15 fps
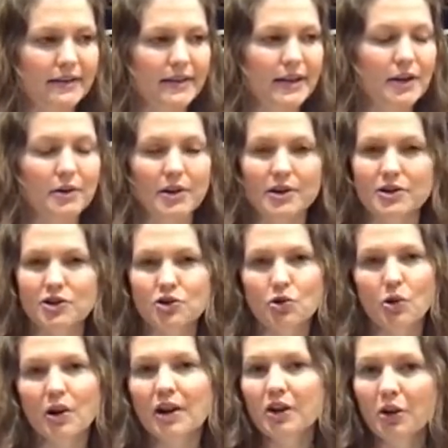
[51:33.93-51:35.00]
you know,
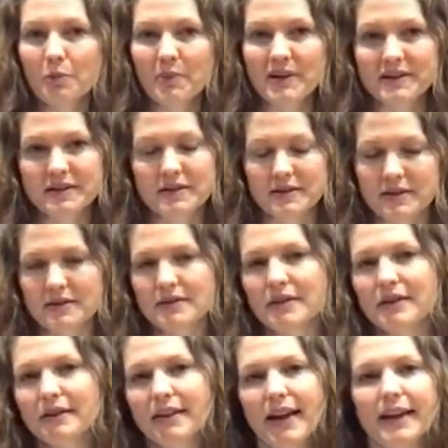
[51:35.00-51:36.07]
historical businesses that
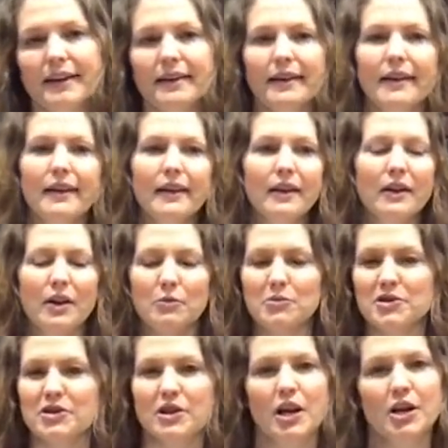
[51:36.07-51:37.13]
are like
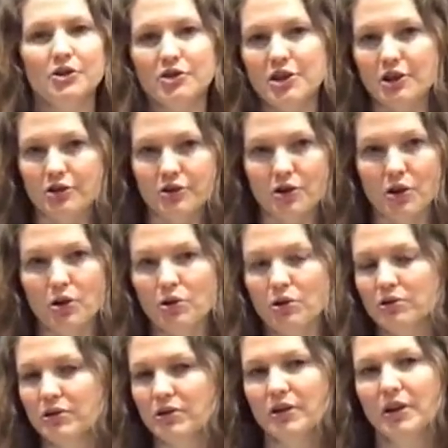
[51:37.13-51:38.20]
almost 100 years
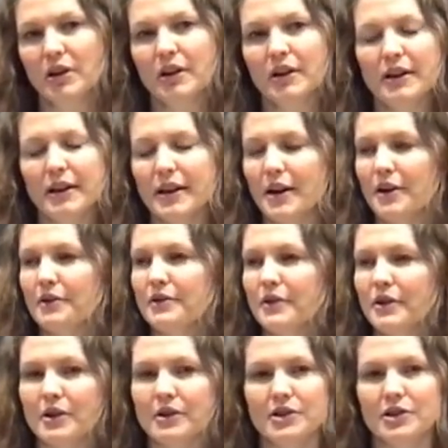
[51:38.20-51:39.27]
old, you know,
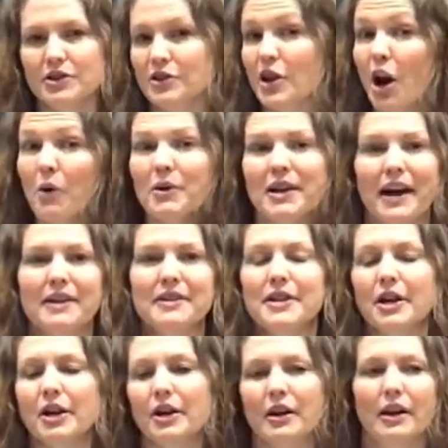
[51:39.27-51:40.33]
just going
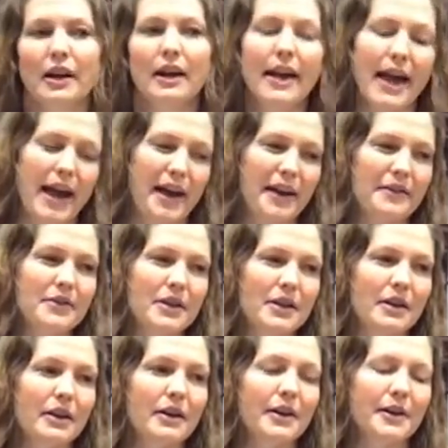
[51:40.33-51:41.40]
under. And
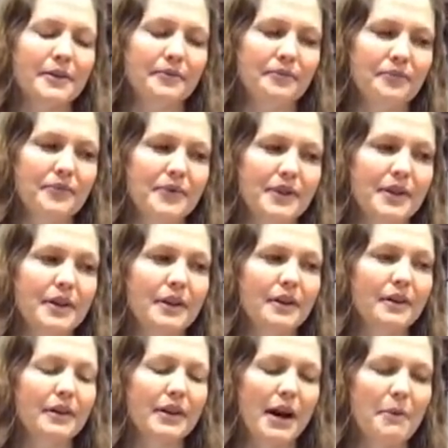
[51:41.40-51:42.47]
the
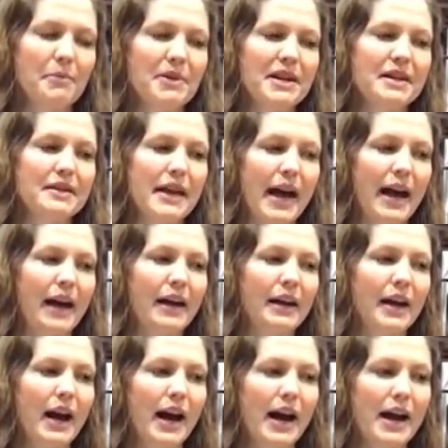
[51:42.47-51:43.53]
company that
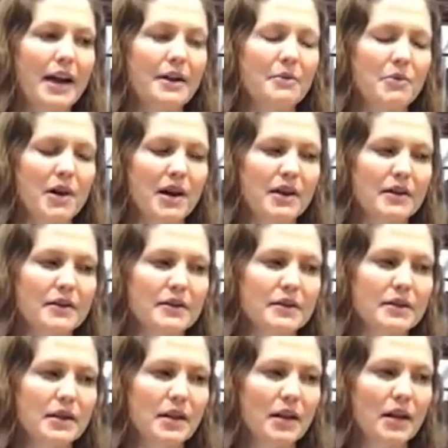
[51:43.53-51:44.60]
I
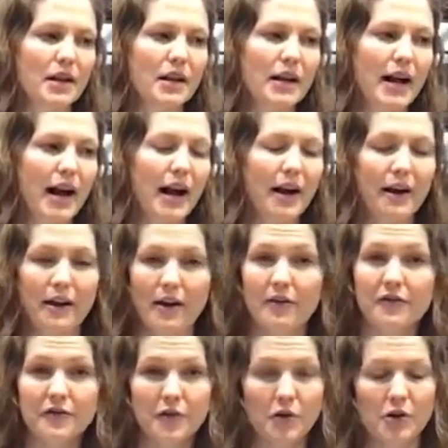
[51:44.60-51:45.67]
was,
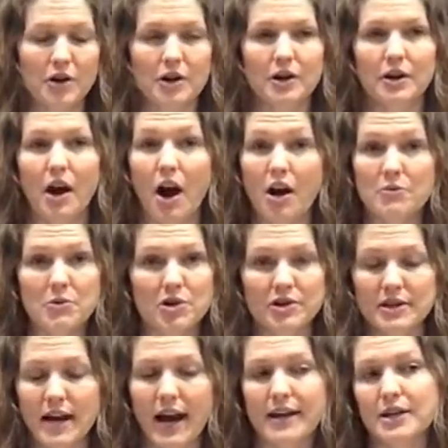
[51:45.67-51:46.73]
for almost
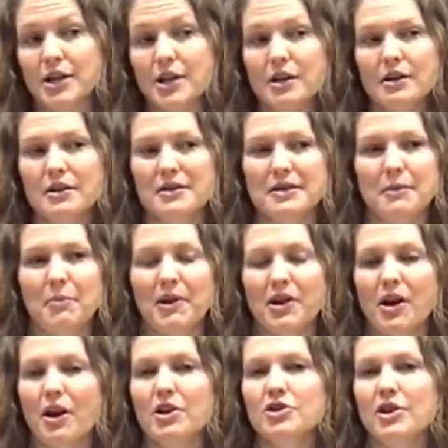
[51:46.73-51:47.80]
9 years have been
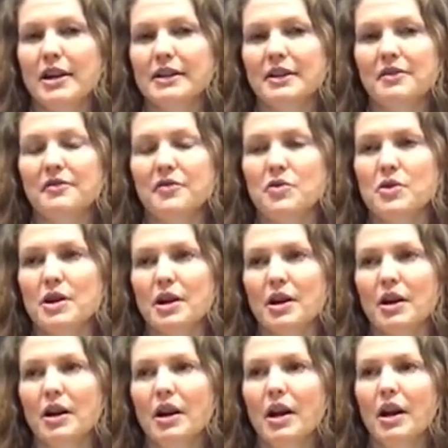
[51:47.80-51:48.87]
contracting for,